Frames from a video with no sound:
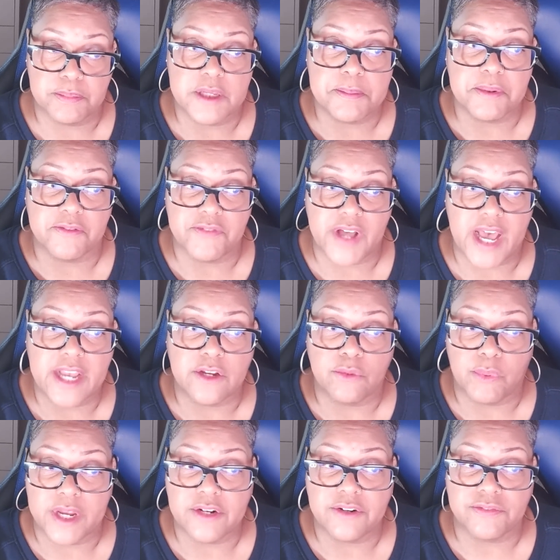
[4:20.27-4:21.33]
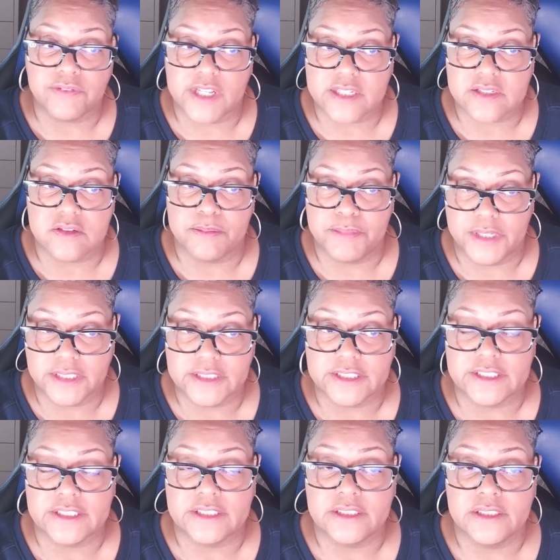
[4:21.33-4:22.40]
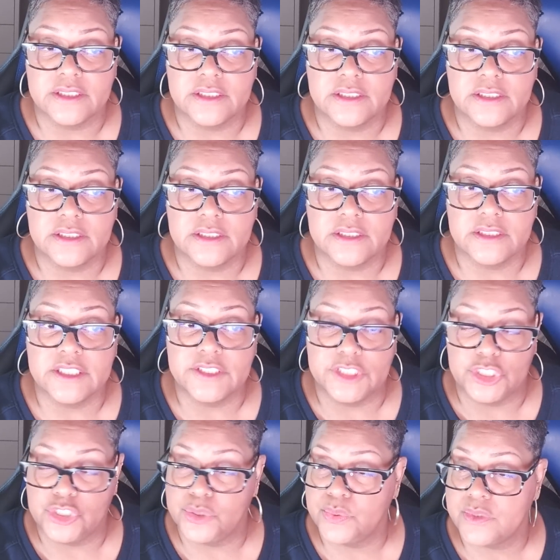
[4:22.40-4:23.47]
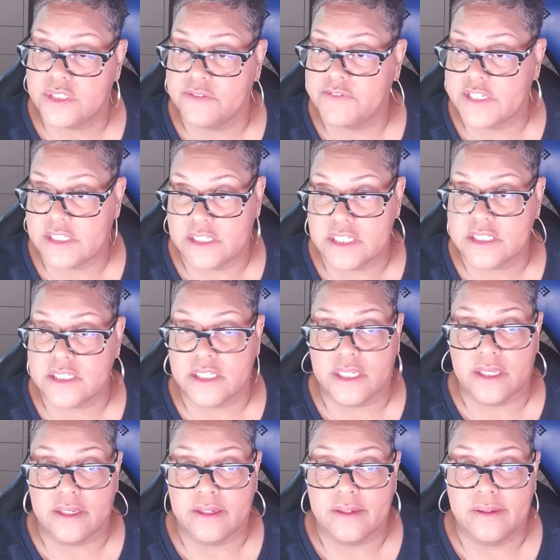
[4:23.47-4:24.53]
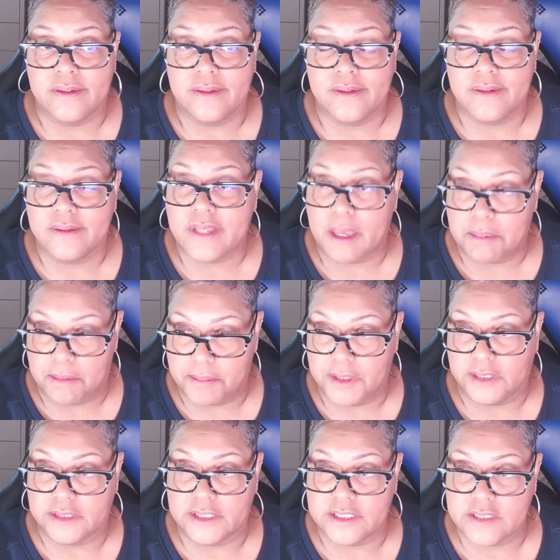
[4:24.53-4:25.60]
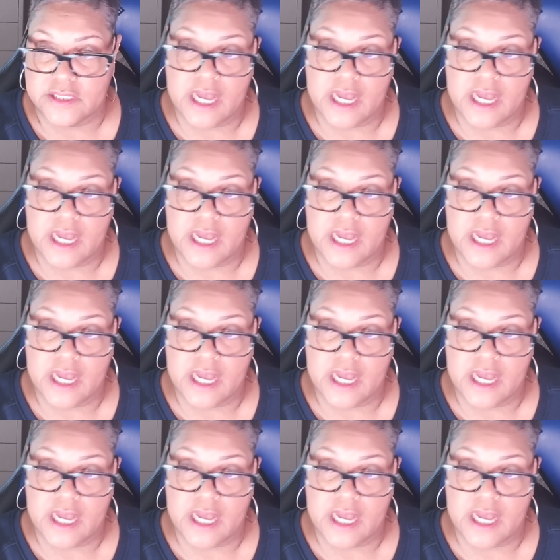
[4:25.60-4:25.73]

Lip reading: provide greater flexibility in the use of existing capabilities.